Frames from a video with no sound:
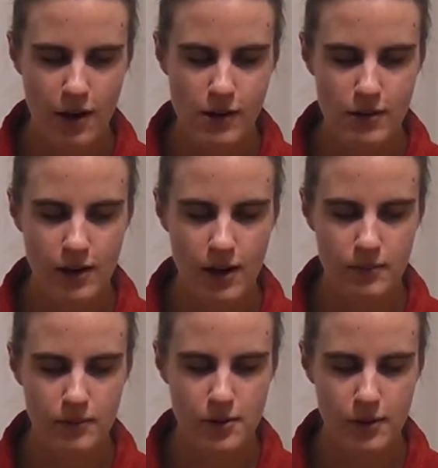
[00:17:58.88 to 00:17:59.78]
now we
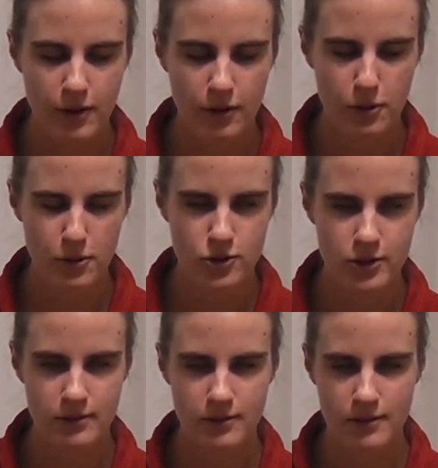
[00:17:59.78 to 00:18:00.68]
come to the
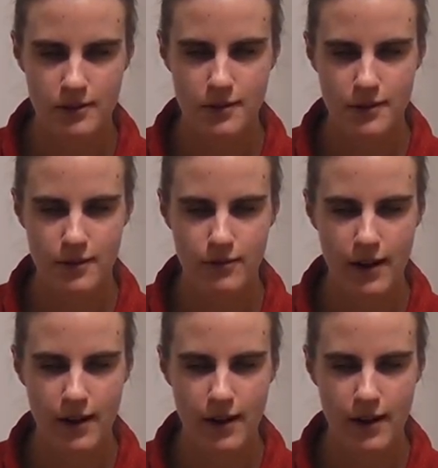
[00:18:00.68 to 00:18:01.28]
conclusion, to the